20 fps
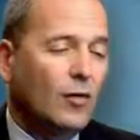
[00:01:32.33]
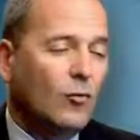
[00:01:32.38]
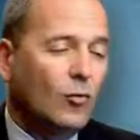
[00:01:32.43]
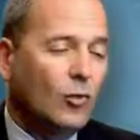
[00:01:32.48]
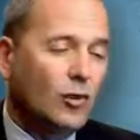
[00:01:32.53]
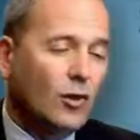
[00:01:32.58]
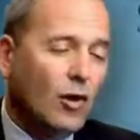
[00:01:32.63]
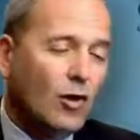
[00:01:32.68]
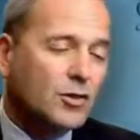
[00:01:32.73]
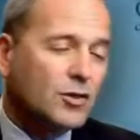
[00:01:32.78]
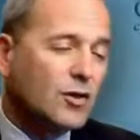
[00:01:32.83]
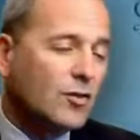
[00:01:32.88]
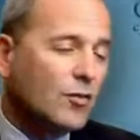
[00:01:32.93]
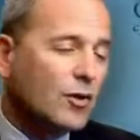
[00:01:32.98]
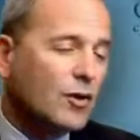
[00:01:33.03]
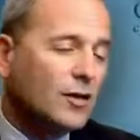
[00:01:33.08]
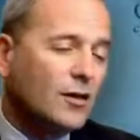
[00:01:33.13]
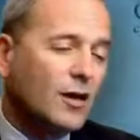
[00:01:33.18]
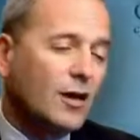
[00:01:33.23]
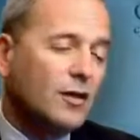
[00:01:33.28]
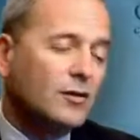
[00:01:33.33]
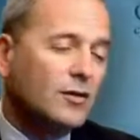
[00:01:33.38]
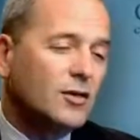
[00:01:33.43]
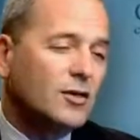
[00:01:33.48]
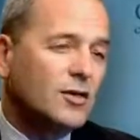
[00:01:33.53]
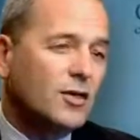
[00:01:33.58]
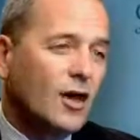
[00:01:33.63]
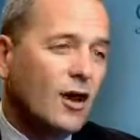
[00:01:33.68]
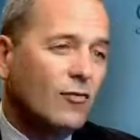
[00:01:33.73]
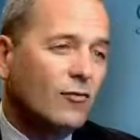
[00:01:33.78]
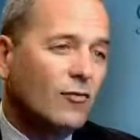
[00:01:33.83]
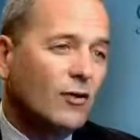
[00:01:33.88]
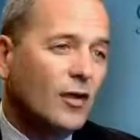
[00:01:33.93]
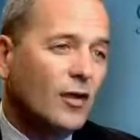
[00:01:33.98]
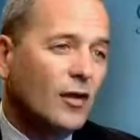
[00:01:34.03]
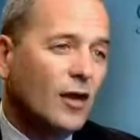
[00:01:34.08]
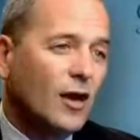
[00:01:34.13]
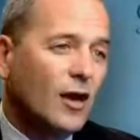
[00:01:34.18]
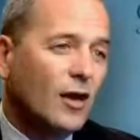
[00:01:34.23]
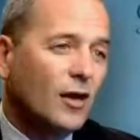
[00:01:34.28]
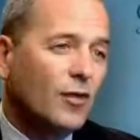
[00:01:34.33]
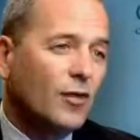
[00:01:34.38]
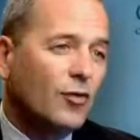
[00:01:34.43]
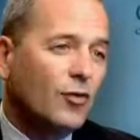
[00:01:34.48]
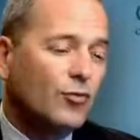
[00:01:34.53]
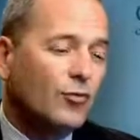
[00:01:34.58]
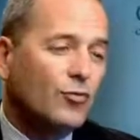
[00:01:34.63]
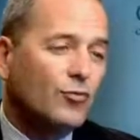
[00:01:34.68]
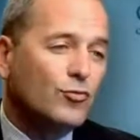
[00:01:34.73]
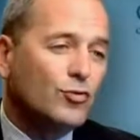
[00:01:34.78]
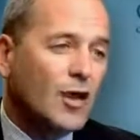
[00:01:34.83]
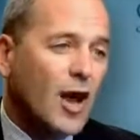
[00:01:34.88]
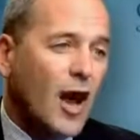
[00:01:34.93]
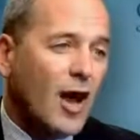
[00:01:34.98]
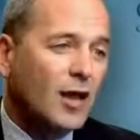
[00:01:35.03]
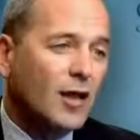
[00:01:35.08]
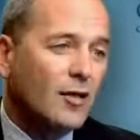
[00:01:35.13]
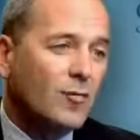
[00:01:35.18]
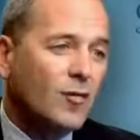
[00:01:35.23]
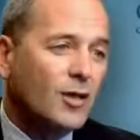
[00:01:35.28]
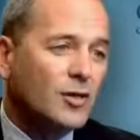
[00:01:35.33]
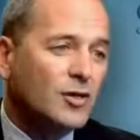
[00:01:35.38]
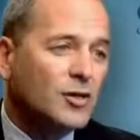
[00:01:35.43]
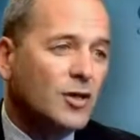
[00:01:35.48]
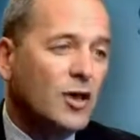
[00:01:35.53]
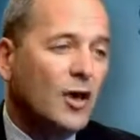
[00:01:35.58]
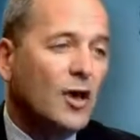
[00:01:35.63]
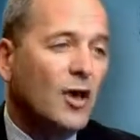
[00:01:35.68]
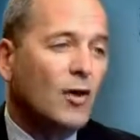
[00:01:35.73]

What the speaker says: We'll also conduct discovery through documents,